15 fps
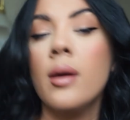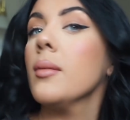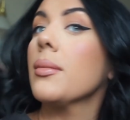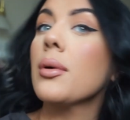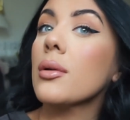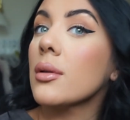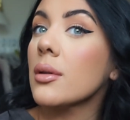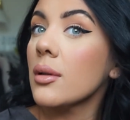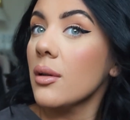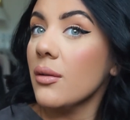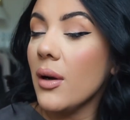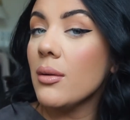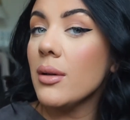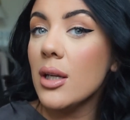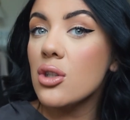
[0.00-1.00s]
But the
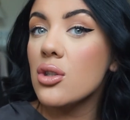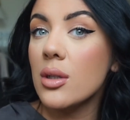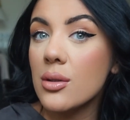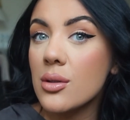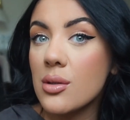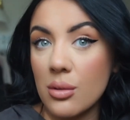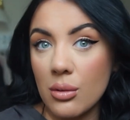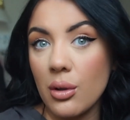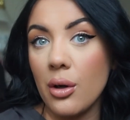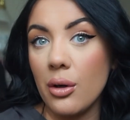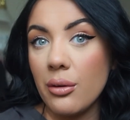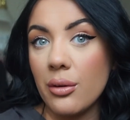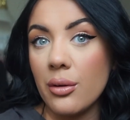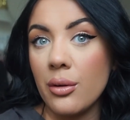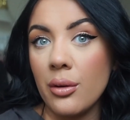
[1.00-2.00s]
foundation is so good.